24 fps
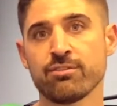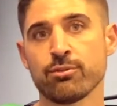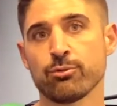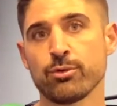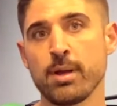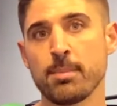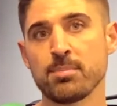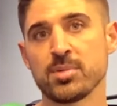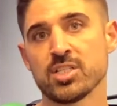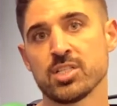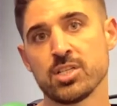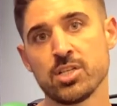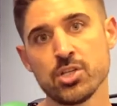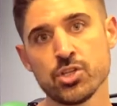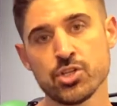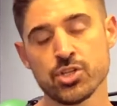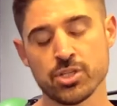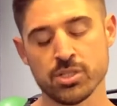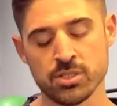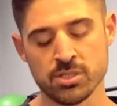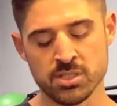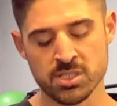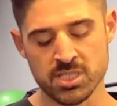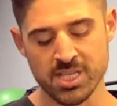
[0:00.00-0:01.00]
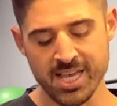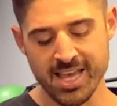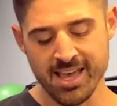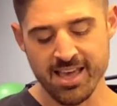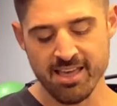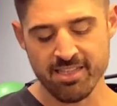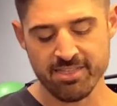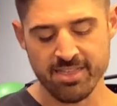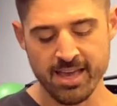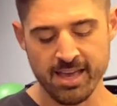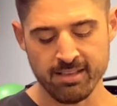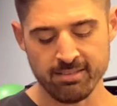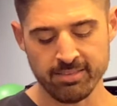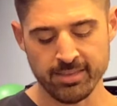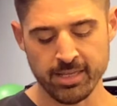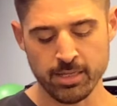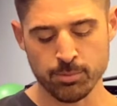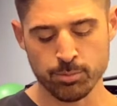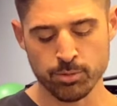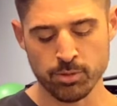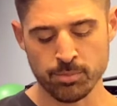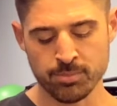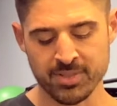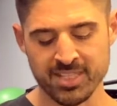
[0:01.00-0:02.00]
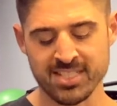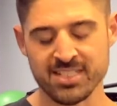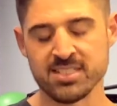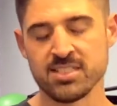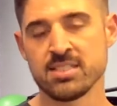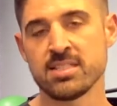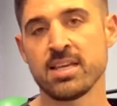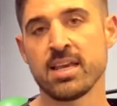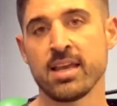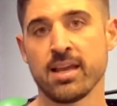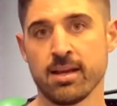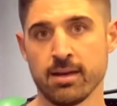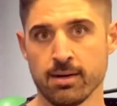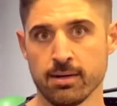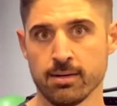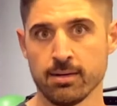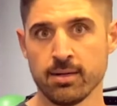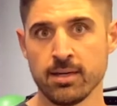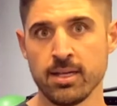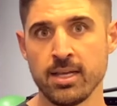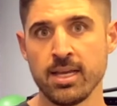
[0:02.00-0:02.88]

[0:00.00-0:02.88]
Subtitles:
repetitions, that labrum can tear,